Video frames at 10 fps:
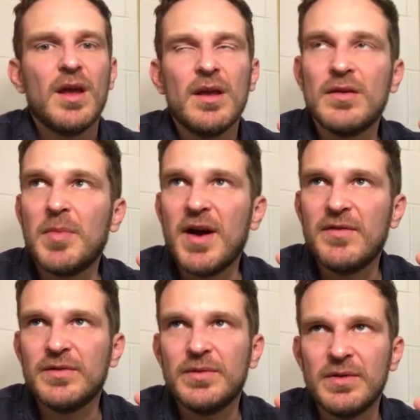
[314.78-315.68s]
is a
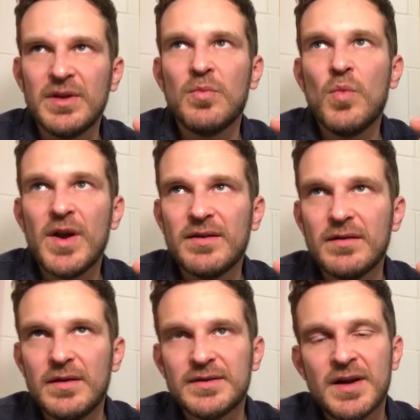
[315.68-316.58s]
powerful tool, and you can waste a
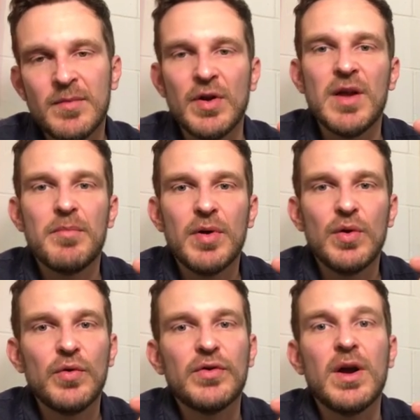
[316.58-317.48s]
lot of time on it, but
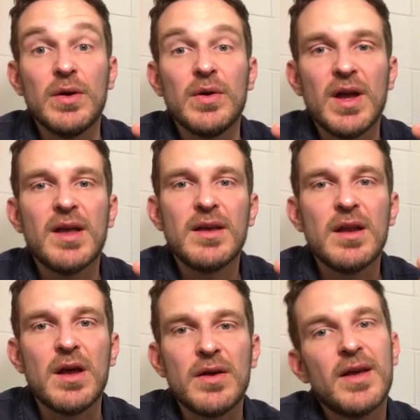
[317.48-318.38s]
also, it, you
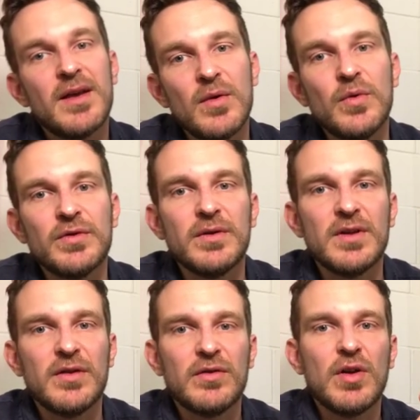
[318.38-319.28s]
know, it also
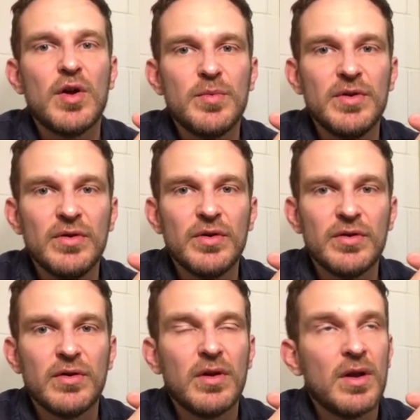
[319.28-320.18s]
does open
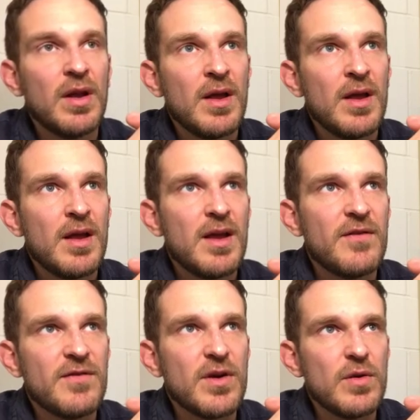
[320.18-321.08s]
doors
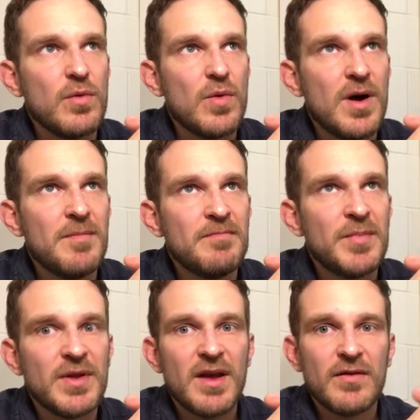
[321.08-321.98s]
if you
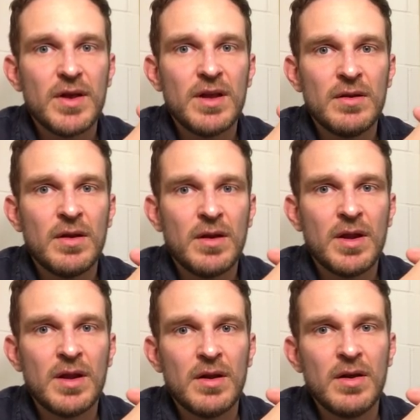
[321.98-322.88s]
put the effort in
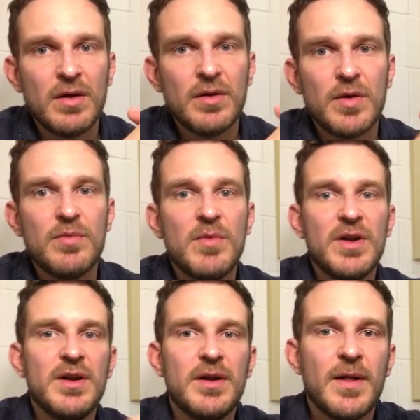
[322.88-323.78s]
and are
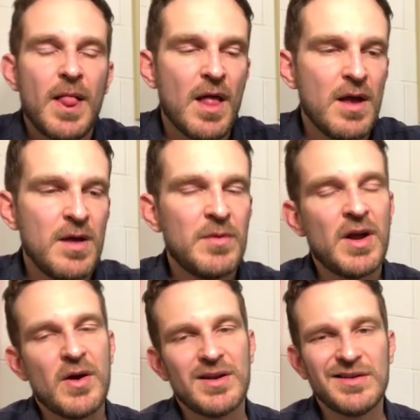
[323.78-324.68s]
open-minded.
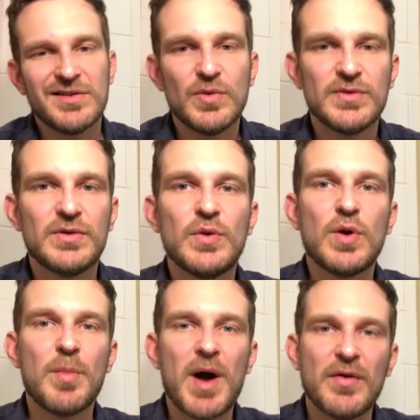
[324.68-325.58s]
Anyway, I'd like to also
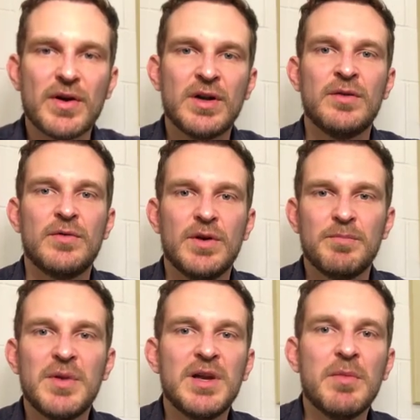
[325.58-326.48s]
talk about the kind of like
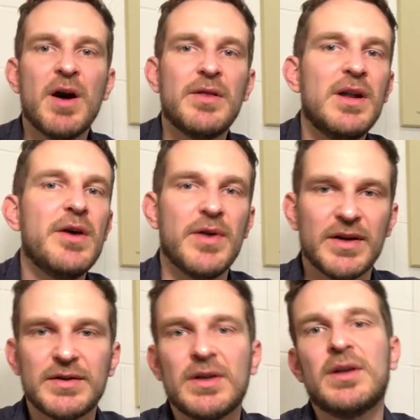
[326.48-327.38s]
meaning behind the
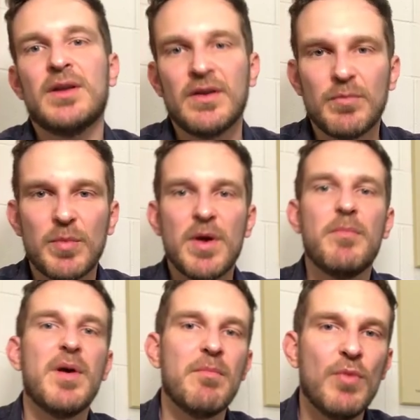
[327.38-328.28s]
lyrics. That's probably a
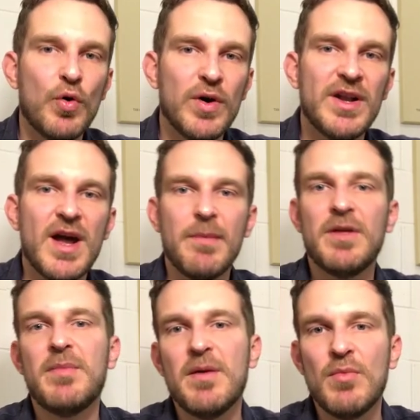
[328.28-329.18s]
bit more in-depth,
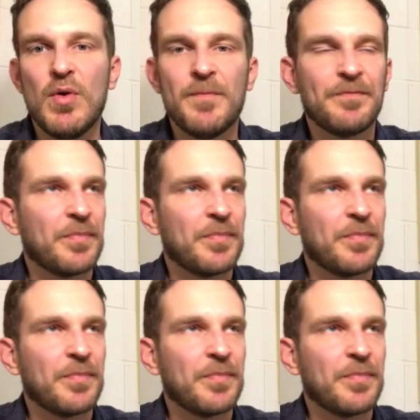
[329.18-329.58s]
a bit more